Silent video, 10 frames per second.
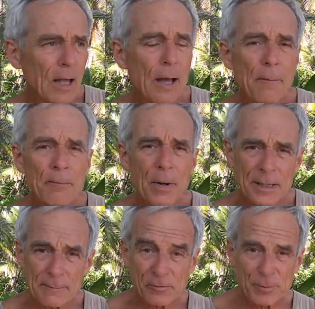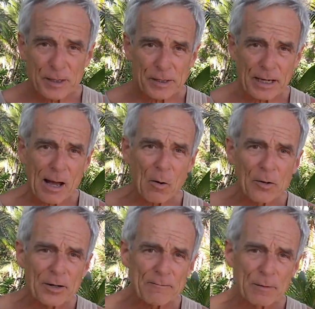My name is Benedict
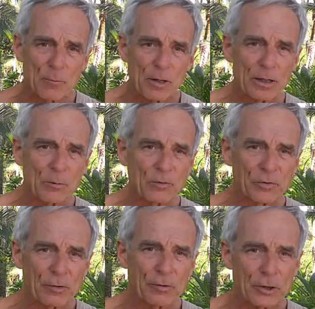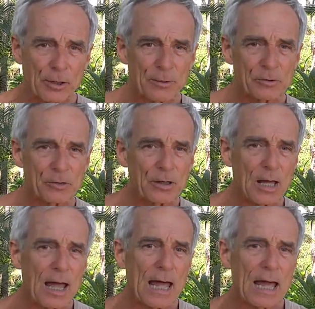Howard. I've been working with sacred
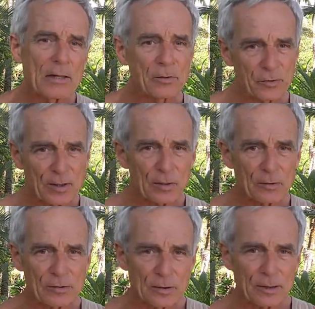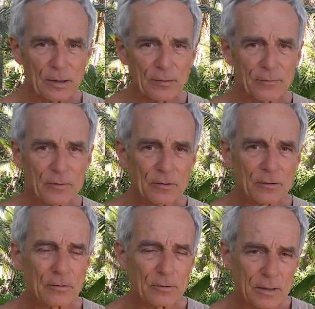geometry and sound healing
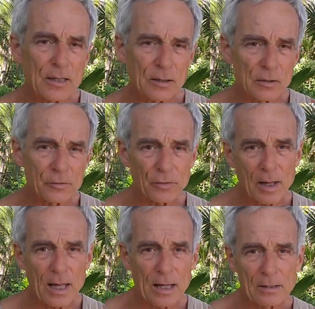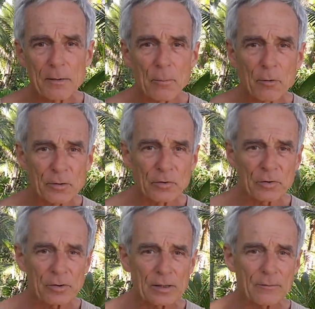for years, and then more
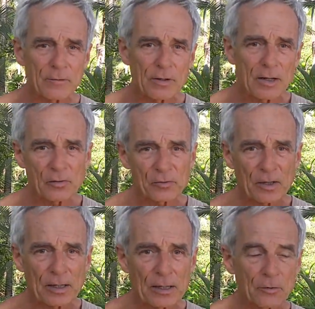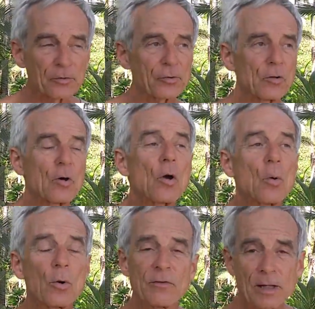recently for the last decade or so
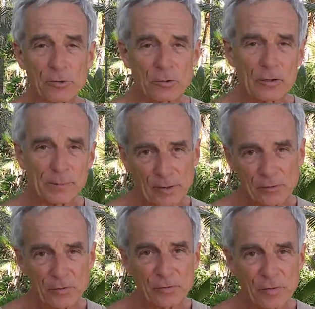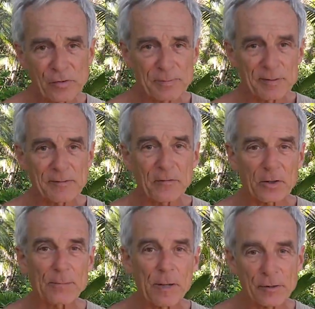with electrical medicines,
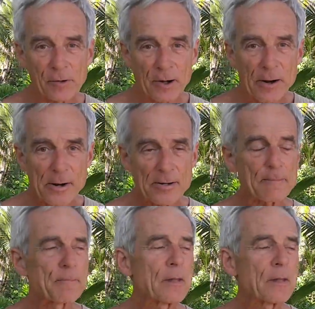specifically microcurrent,